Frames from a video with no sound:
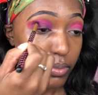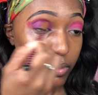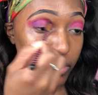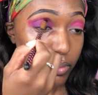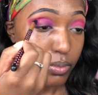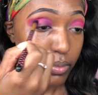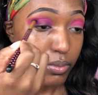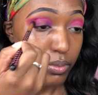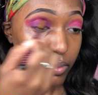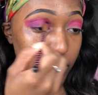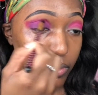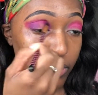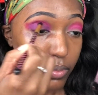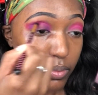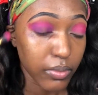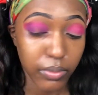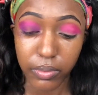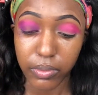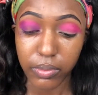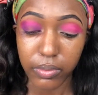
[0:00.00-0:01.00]
And so then
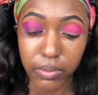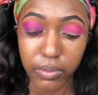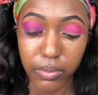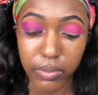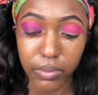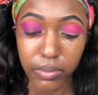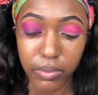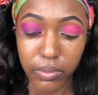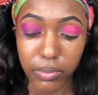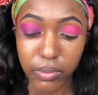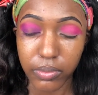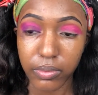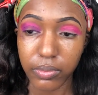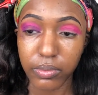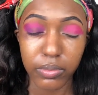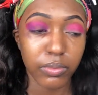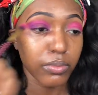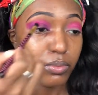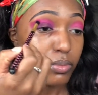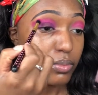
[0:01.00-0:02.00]
I'm just going to go back in with the
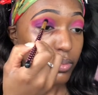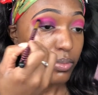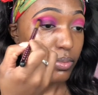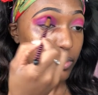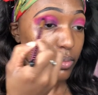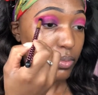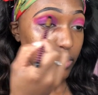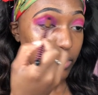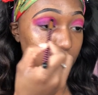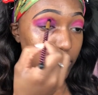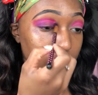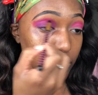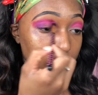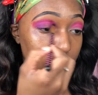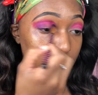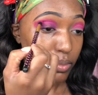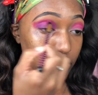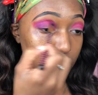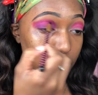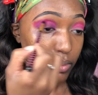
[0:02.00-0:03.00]
pink shade
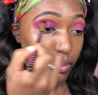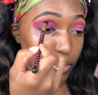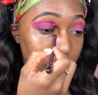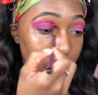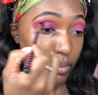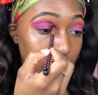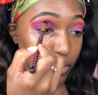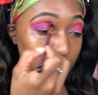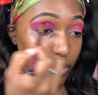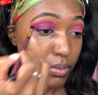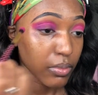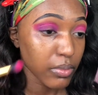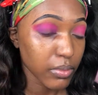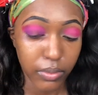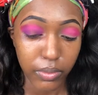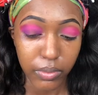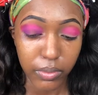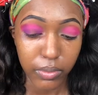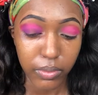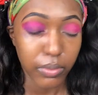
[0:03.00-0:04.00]
and just
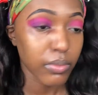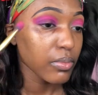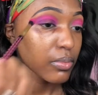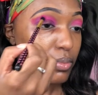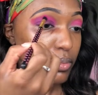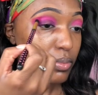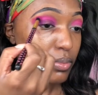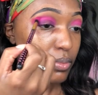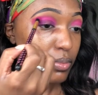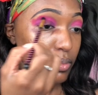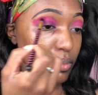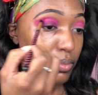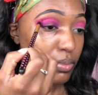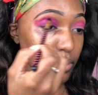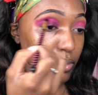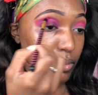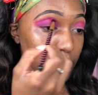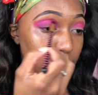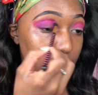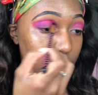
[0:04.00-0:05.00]
blend, um,
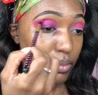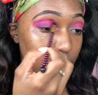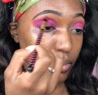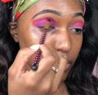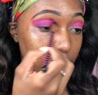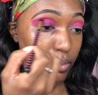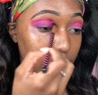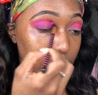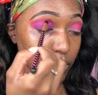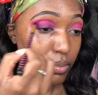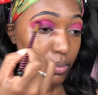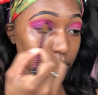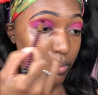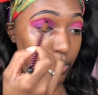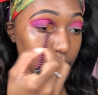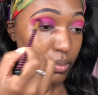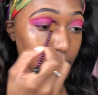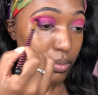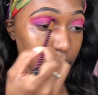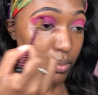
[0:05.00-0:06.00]
put the,
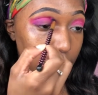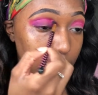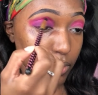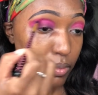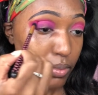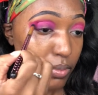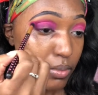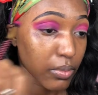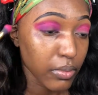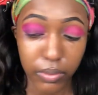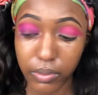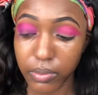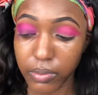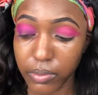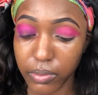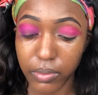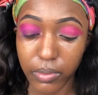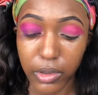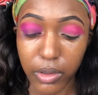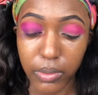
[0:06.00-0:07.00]
put the pink
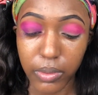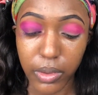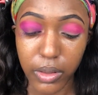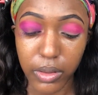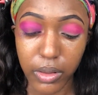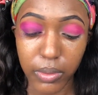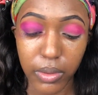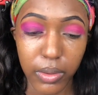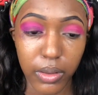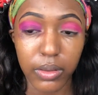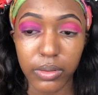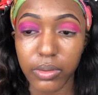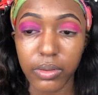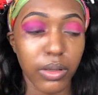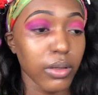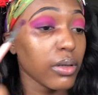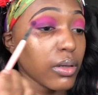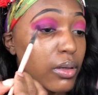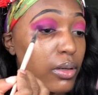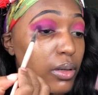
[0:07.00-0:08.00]
shade back into my
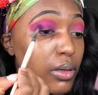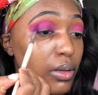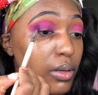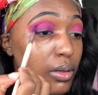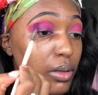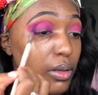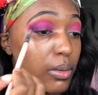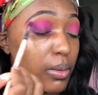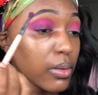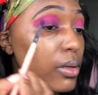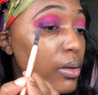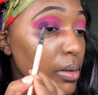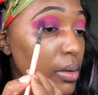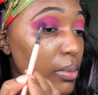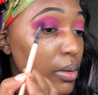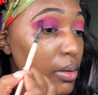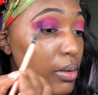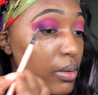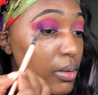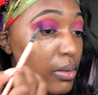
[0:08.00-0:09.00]
eyelid, into my
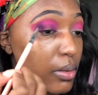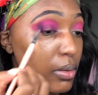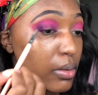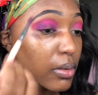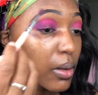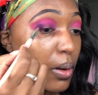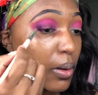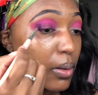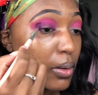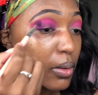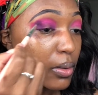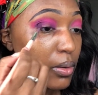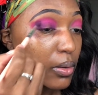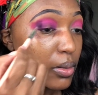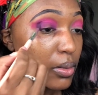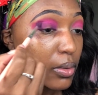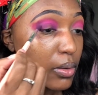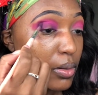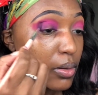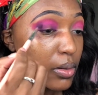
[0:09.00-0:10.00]
crease
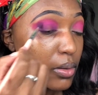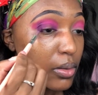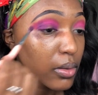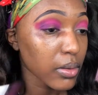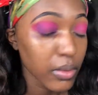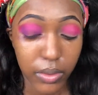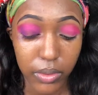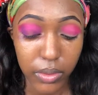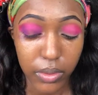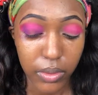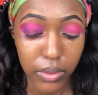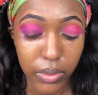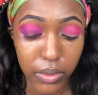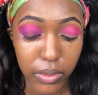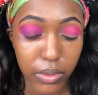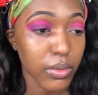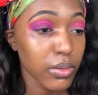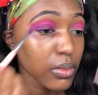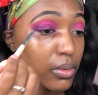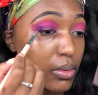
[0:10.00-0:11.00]
because it had gotten
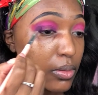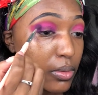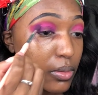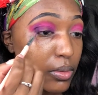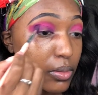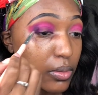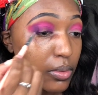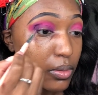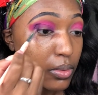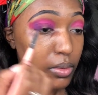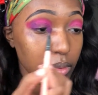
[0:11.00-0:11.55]
lost.